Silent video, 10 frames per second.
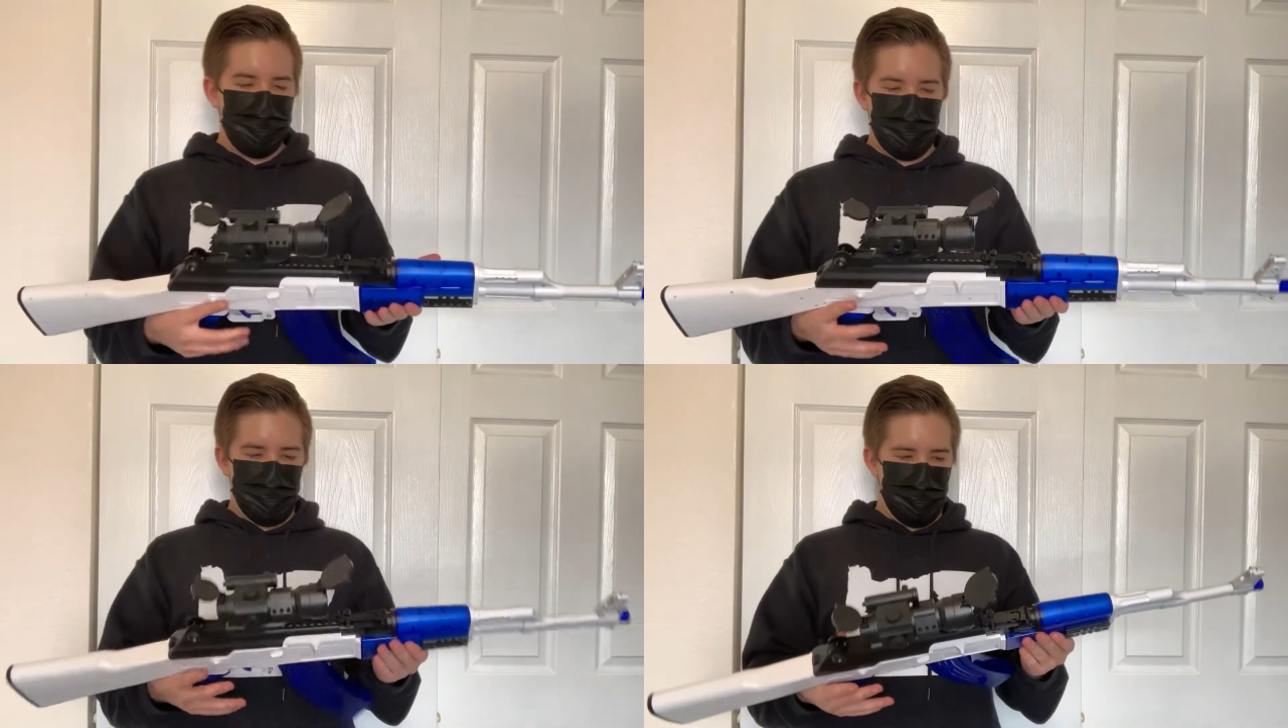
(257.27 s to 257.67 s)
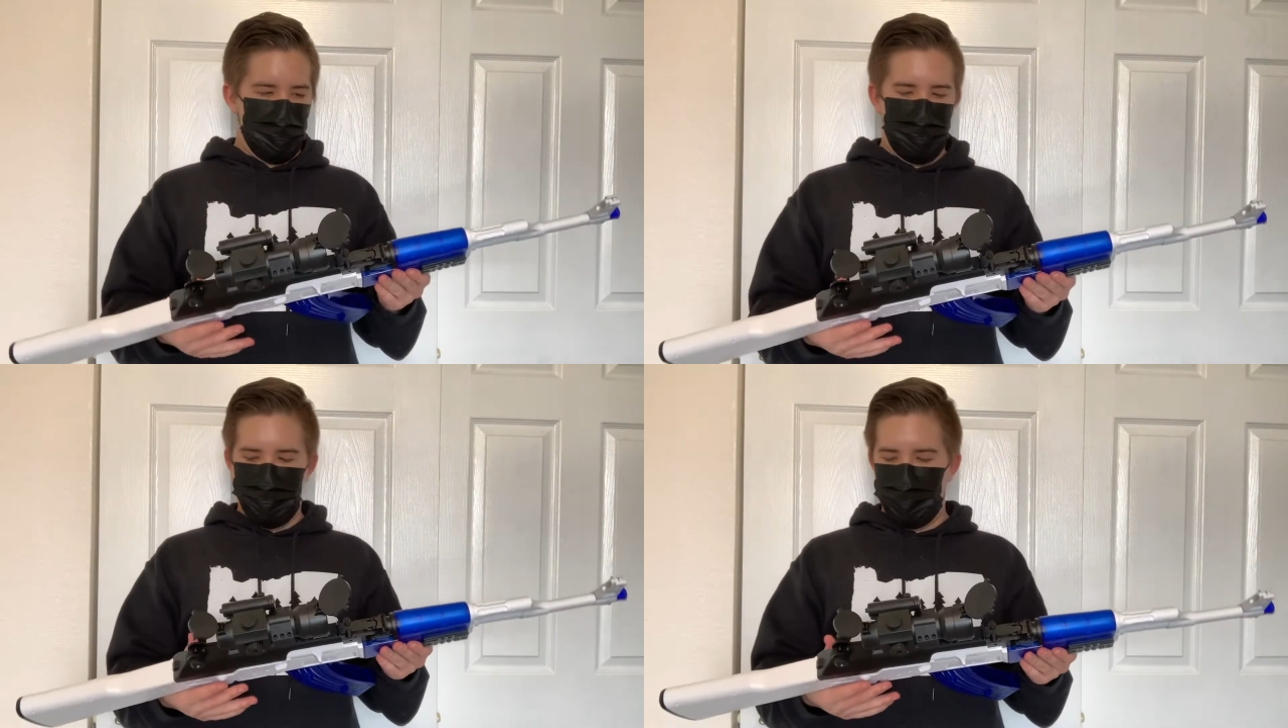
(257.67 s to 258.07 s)
a
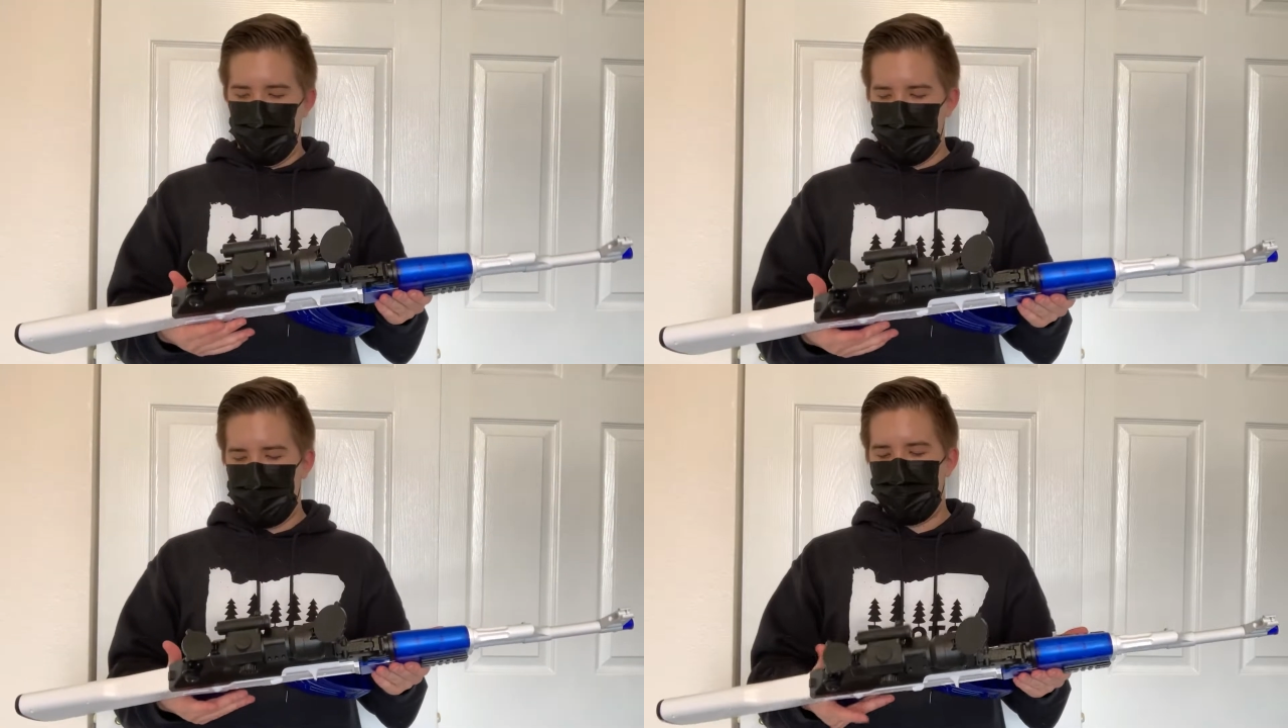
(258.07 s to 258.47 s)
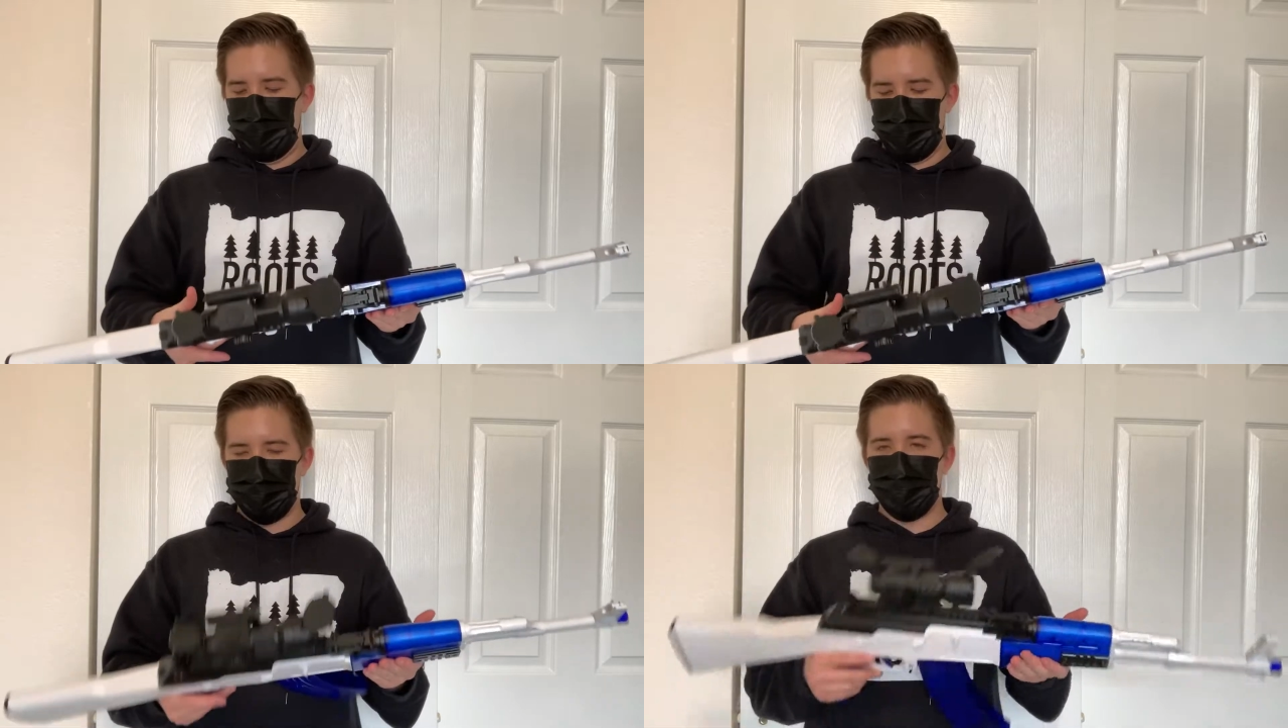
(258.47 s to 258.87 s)
pretty bulky
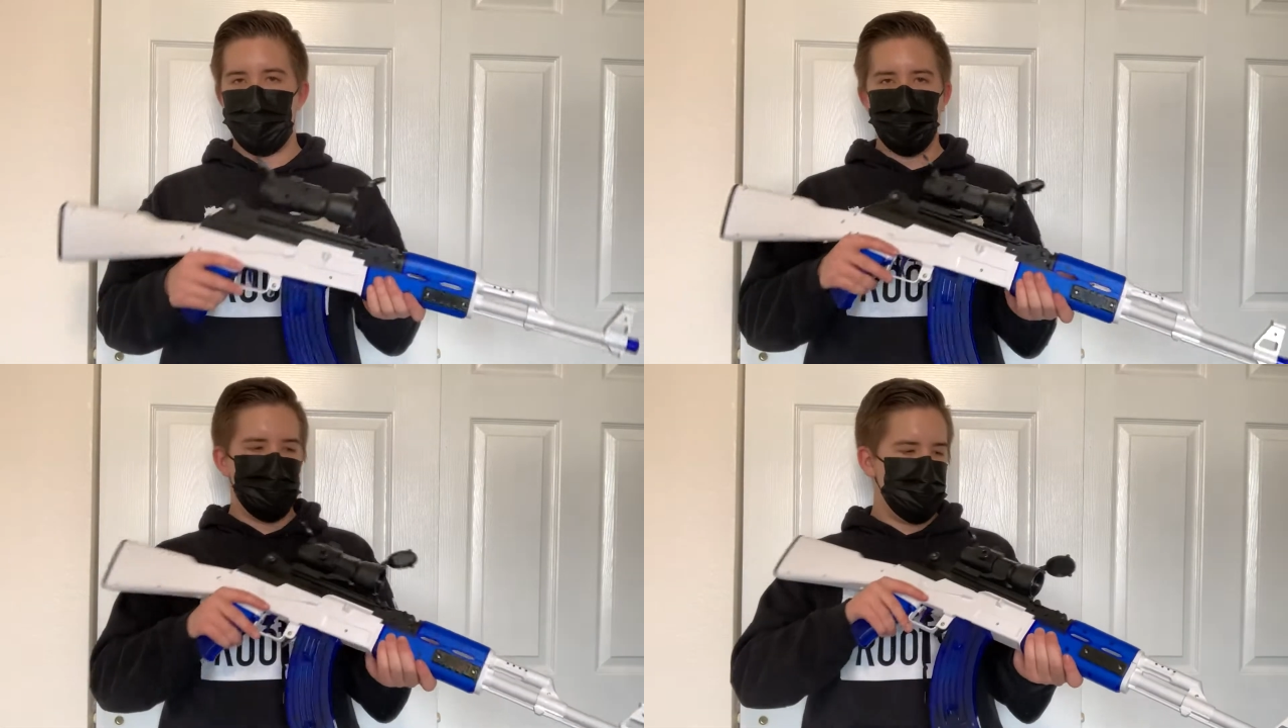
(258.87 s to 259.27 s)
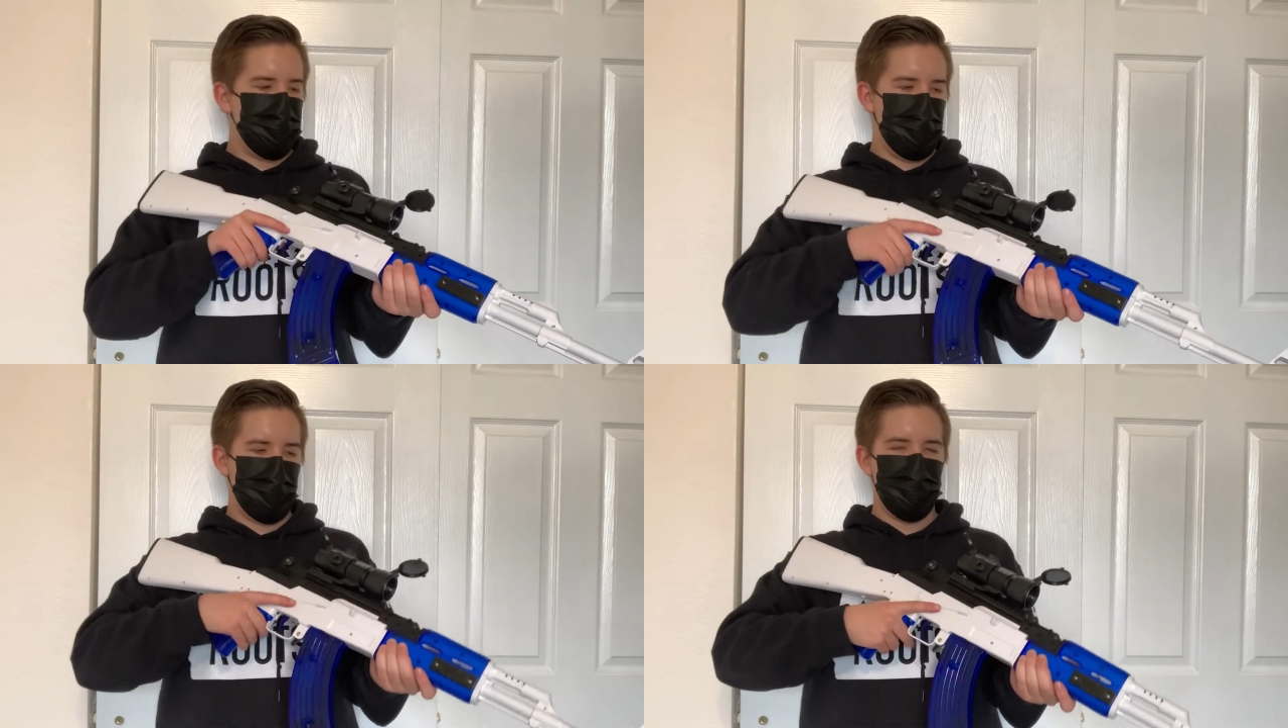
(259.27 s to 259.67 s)
blaster,
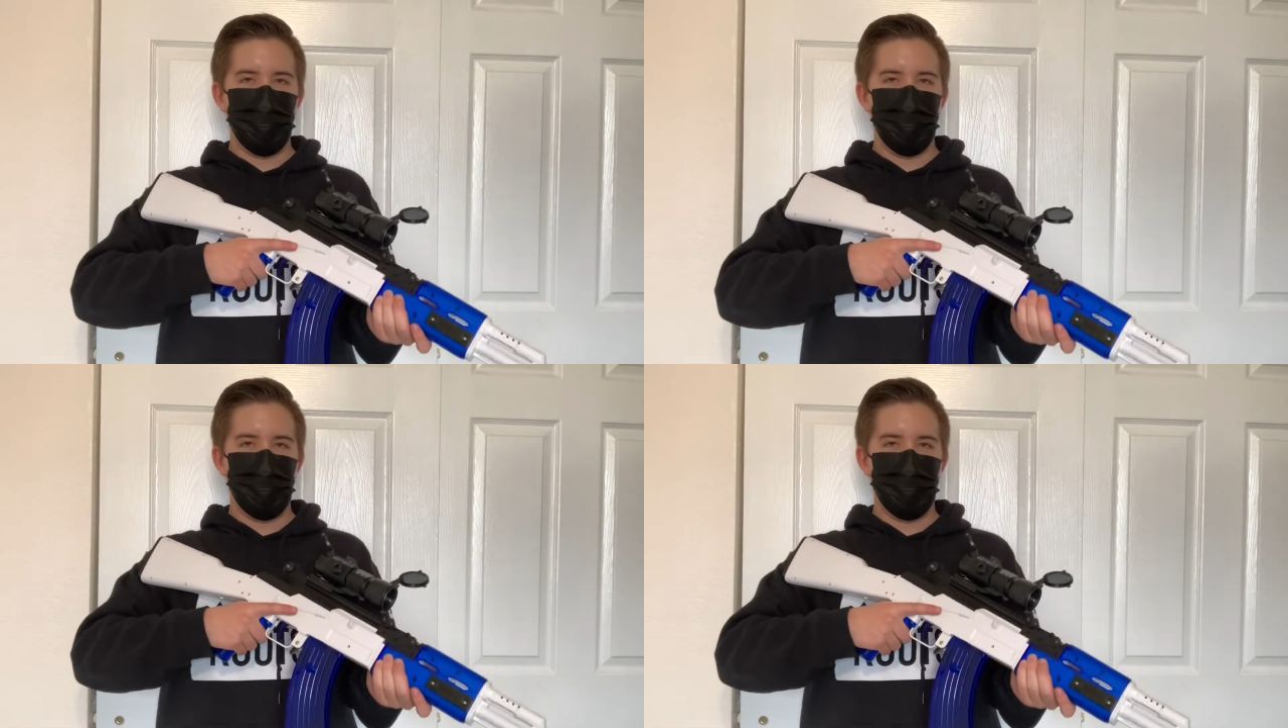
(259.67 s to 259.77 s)
but